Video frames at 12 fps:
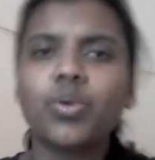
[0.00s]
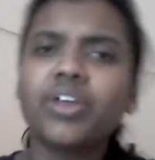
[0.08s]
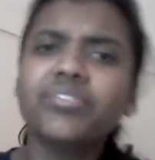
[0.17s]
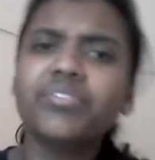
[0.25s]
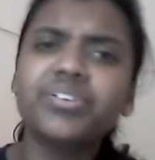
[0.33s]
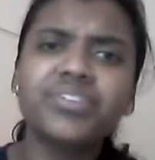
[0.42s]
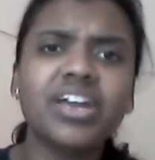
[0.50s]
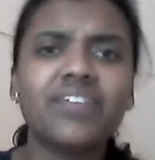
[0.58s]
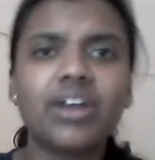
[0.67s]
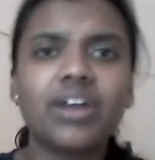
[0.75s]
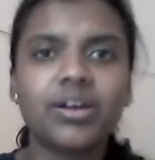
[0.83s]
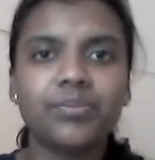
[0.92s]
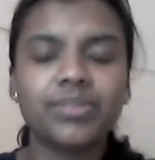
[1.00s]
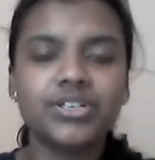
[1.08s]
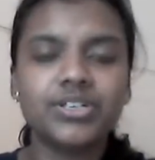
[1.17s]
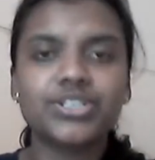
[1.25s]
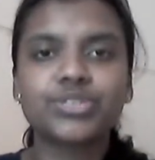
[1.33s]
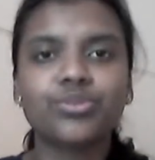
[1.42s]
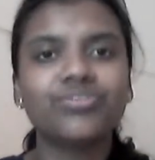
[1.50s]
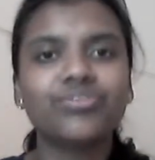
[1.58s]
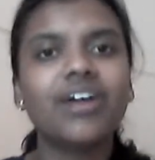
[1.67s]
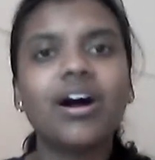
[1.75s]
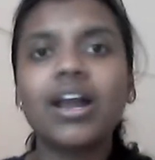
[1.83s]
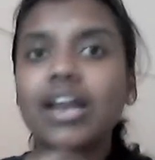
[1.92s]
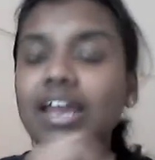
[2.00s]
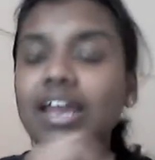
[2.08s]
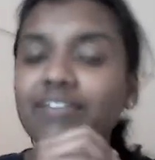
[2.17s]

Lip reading: whatever we have accomplished so far,